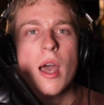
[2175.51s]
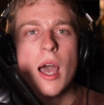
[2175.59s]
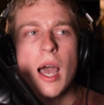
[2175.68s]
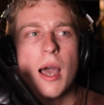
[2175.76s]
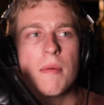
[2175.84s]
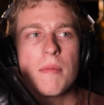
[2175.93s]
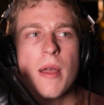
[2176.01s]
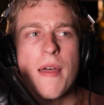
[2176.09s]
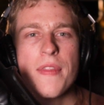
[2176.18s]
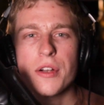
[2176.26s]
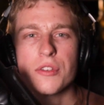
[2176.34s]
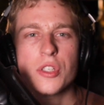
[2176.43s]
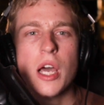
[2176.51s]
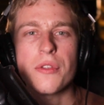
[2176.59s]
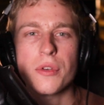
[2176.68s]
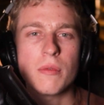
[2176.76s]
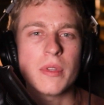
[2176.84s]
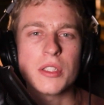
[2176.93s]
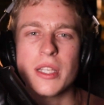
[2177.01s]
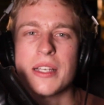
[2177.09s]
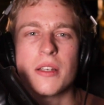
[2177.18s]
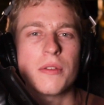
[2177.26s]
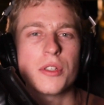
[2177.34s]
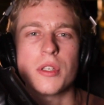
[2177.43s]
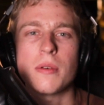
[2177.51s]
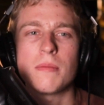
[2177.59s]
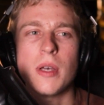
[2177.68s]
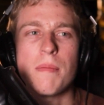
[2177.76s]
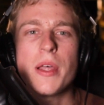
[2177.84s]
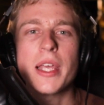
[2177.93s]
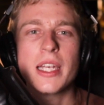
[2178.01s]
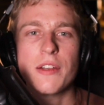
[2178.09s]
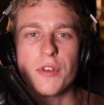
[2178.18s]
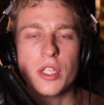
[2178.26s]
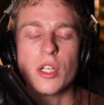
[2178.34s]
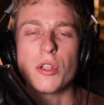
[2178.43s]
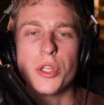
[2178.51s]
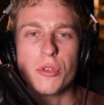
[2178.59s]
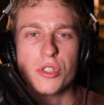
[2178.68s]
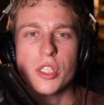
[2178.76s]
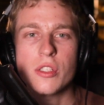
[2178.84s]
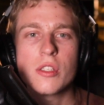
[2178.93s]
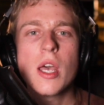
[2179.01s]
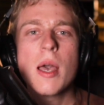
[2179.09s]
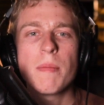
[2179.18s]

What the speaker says: And there's a million different little uses,